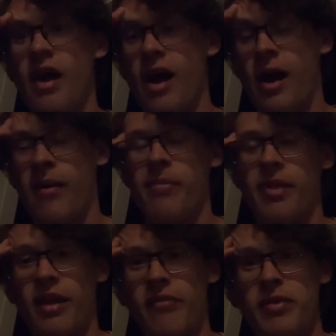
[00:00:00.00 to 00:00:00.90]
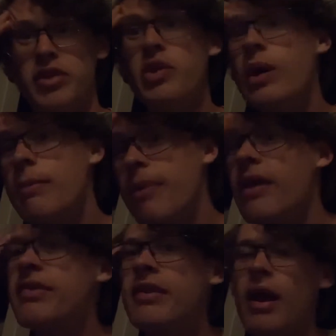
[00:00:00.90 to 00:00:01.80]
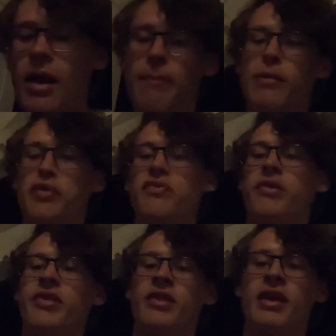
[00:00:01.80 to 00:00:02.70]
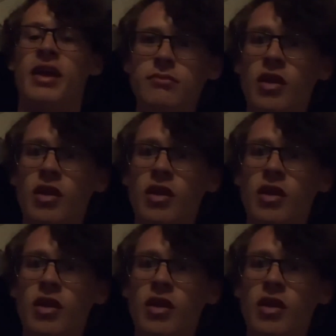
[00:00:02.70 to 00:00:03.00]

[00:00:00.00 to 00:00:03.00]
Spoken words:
that have been doing best most recently.